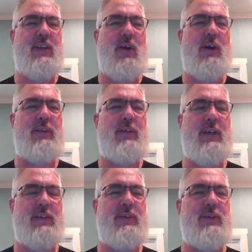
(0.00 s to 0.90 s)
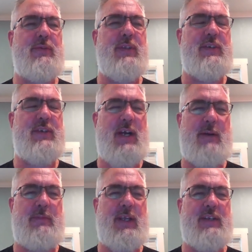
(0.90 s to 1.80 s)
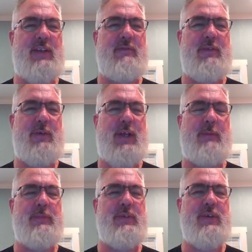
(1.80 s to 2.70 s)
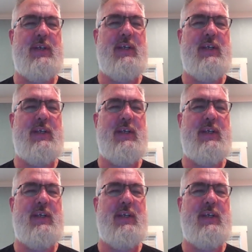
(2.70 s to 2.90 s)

The author doesn't do these complex info dumps,